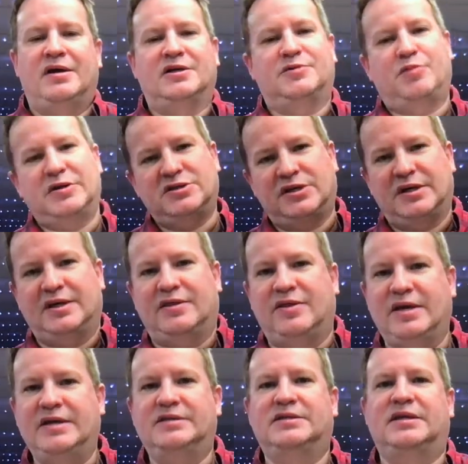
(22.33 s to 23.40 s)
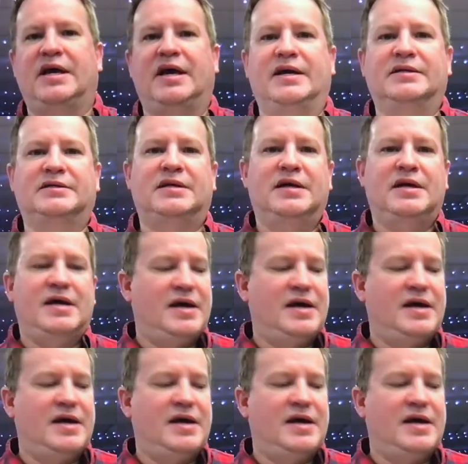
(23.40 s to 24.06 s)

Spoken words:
especially these days.